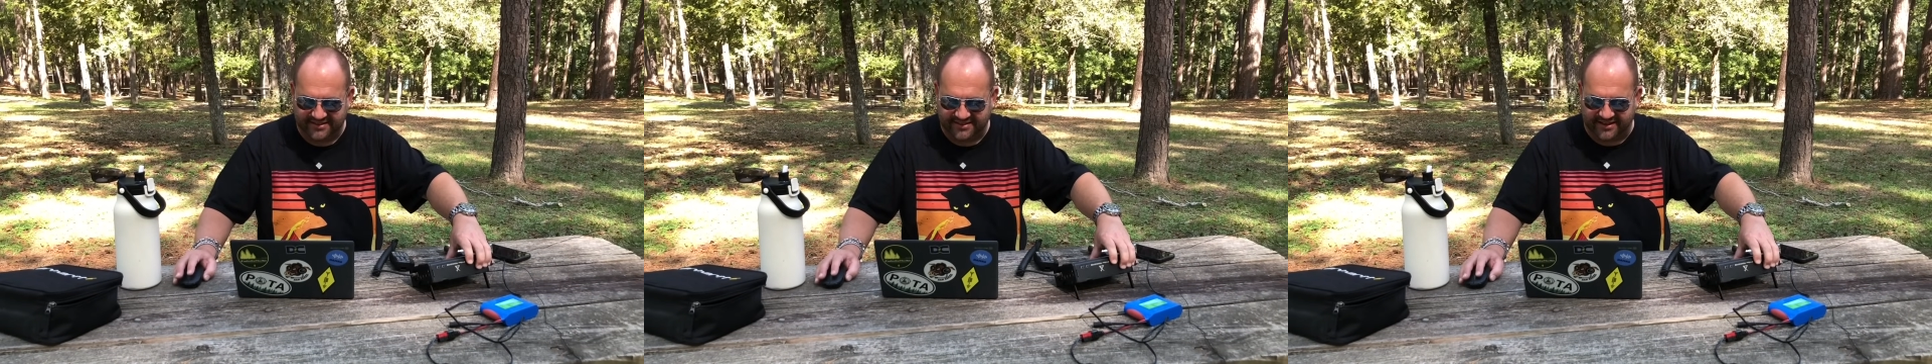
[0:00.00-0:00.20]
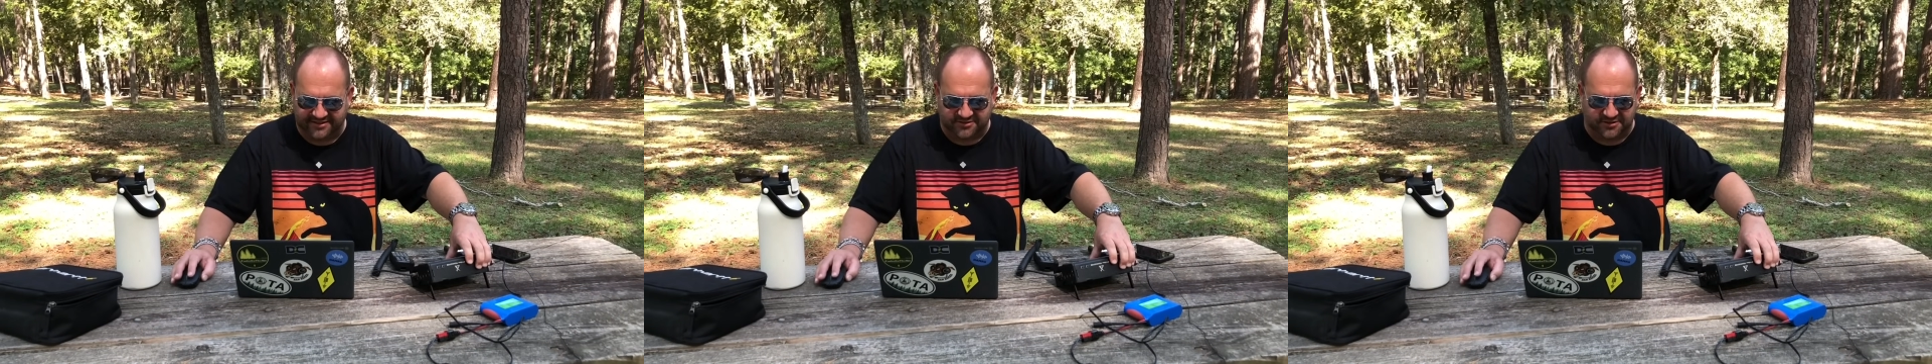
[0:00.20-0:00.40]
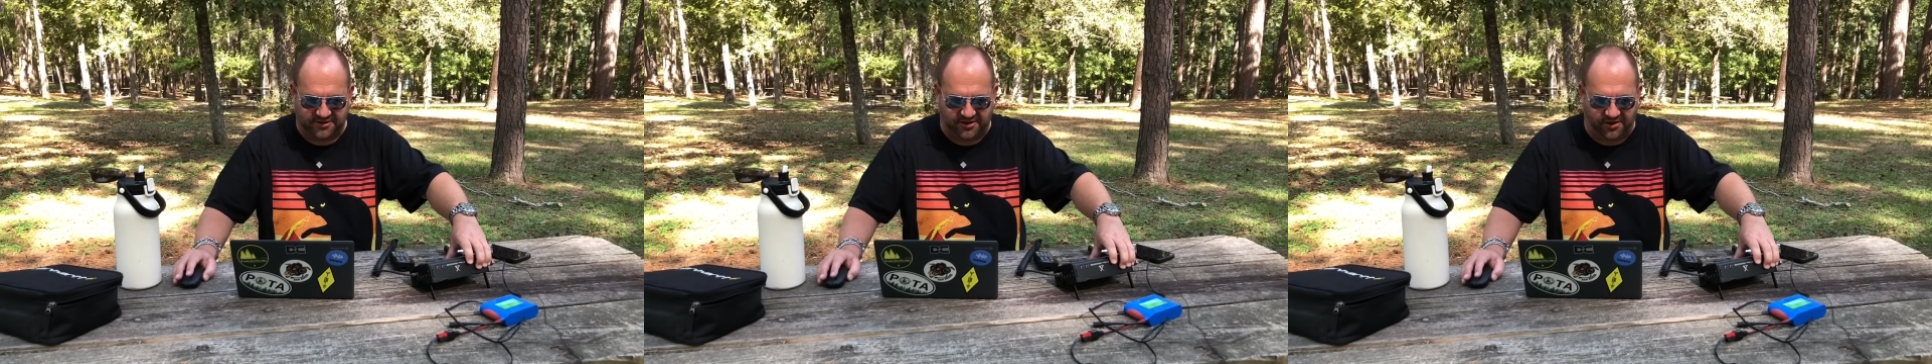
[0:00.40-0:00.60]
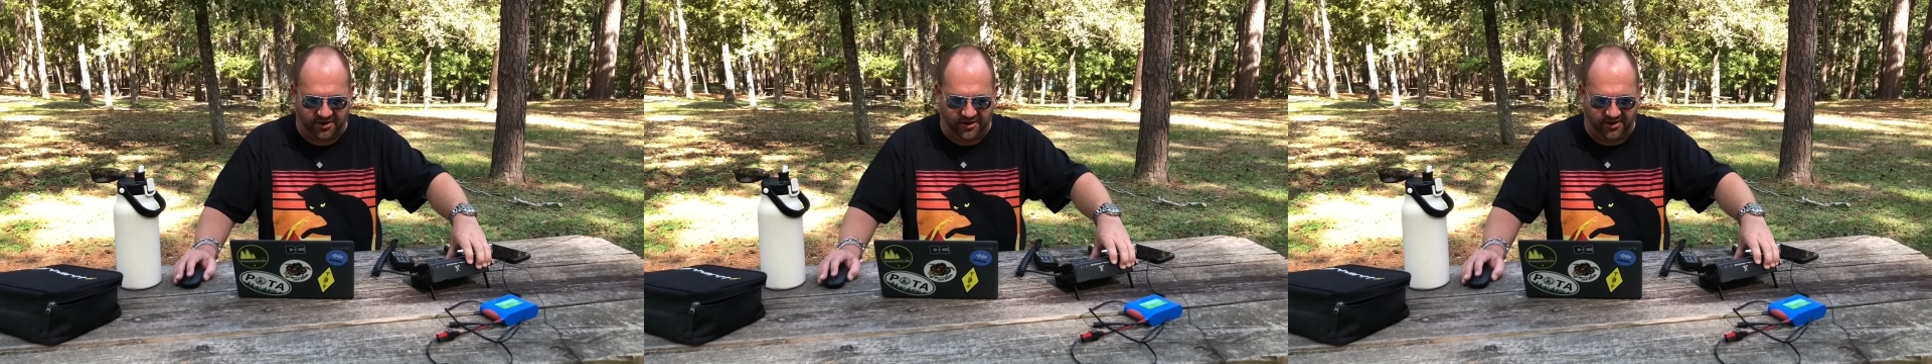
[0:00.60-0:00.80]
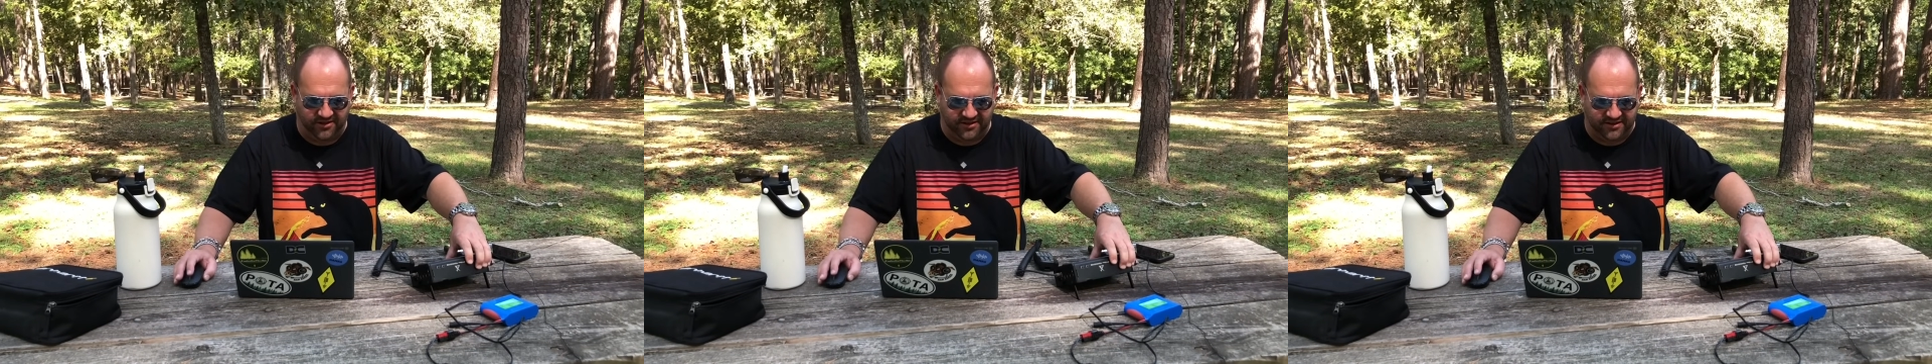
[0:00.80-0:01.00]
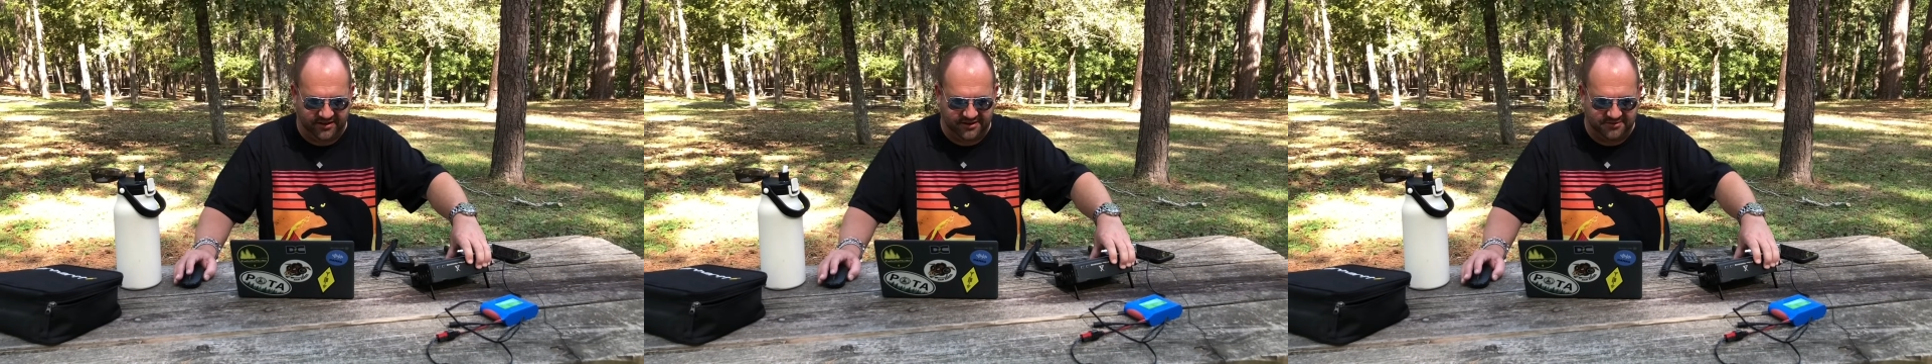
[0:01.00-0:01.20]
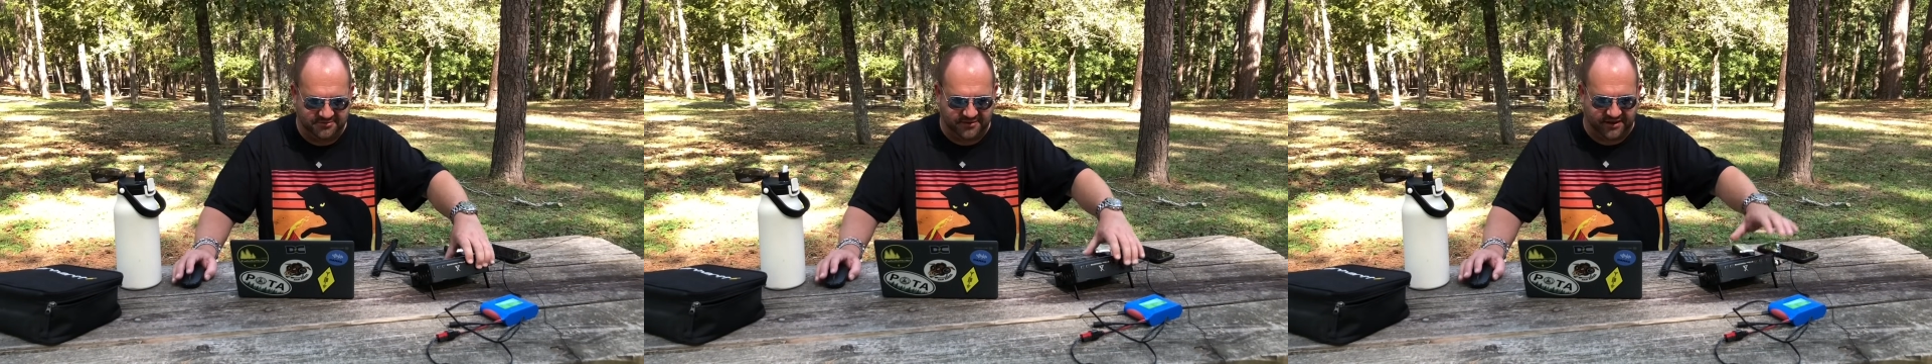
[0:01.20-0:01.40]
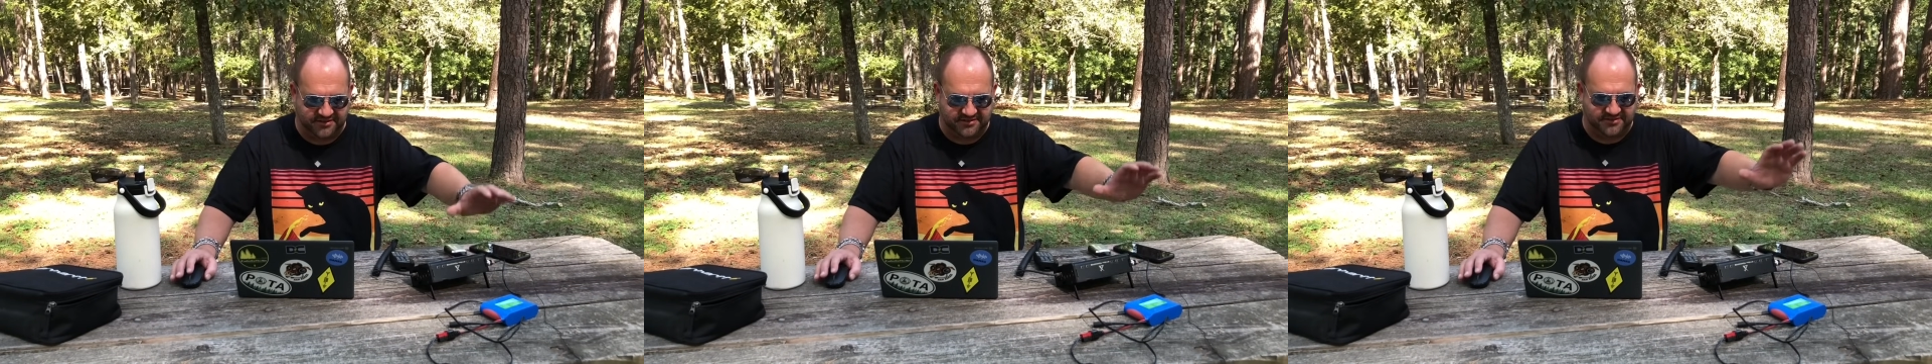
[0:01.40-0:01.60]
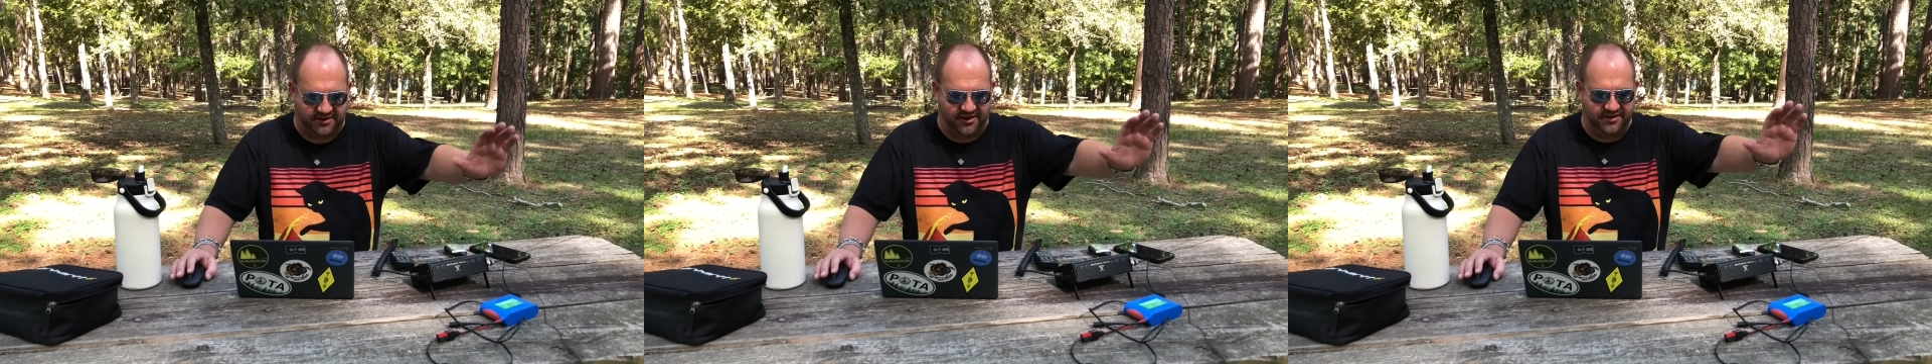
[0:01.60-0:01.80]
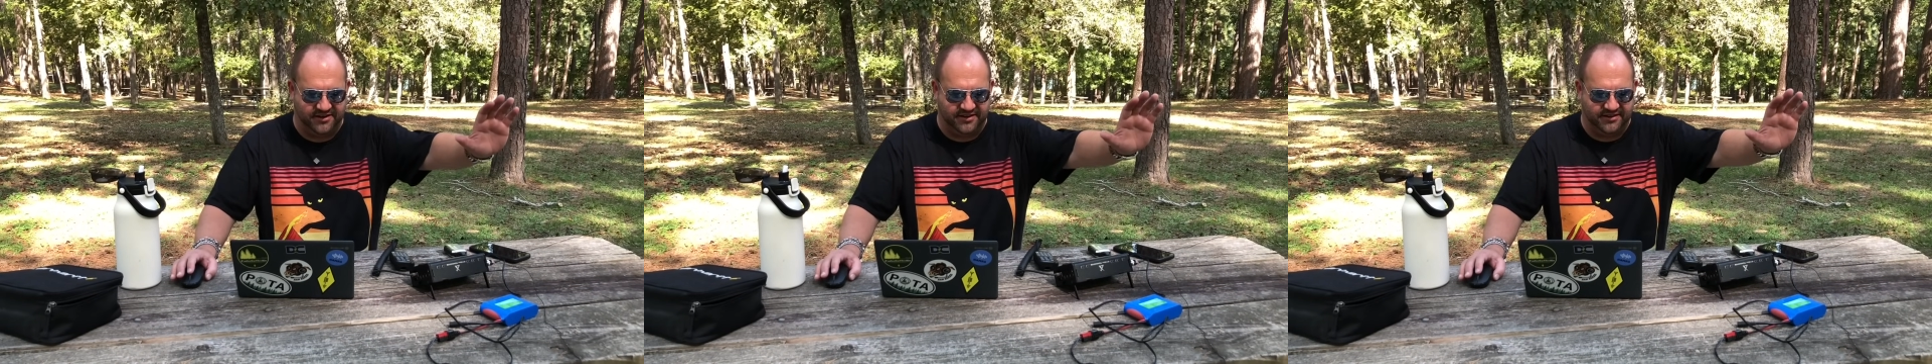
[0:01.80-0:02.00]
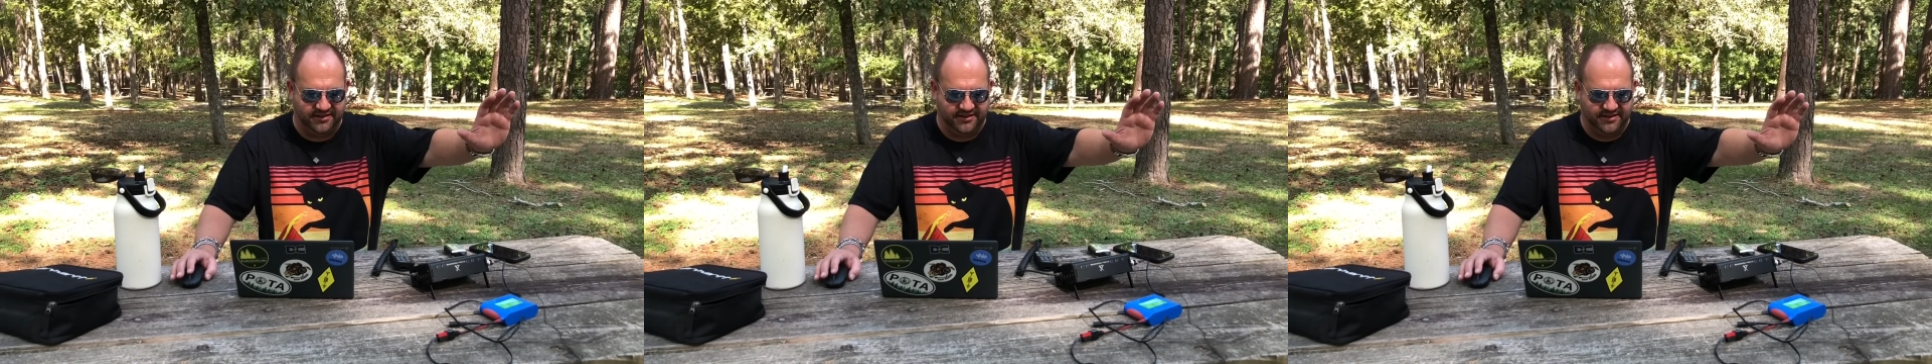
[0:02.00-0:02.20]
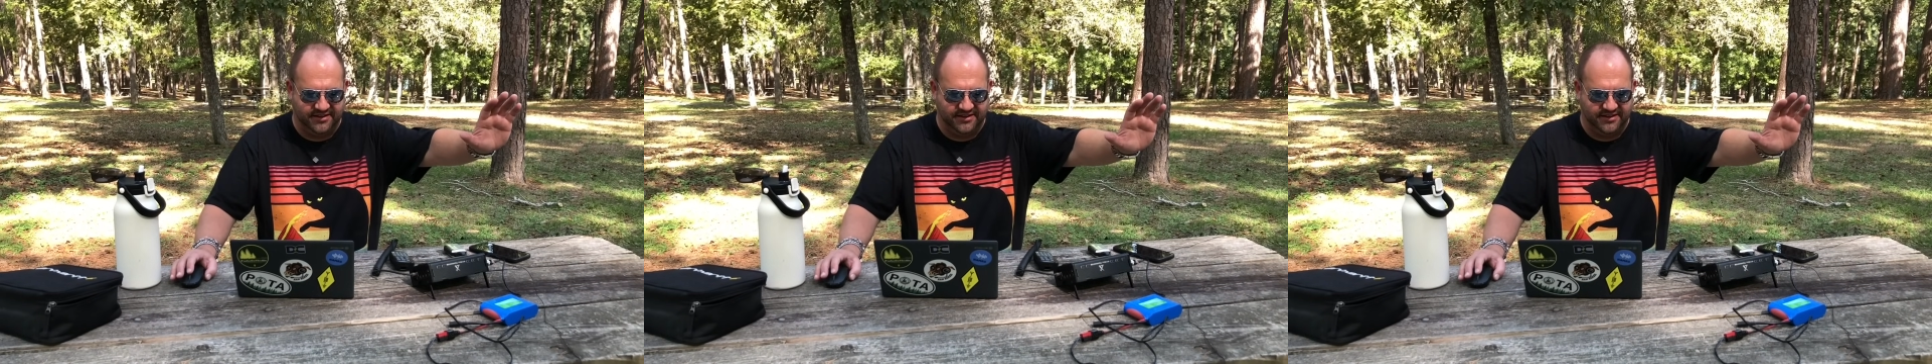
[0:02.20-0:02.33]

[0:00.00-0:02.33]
That took all of, I started,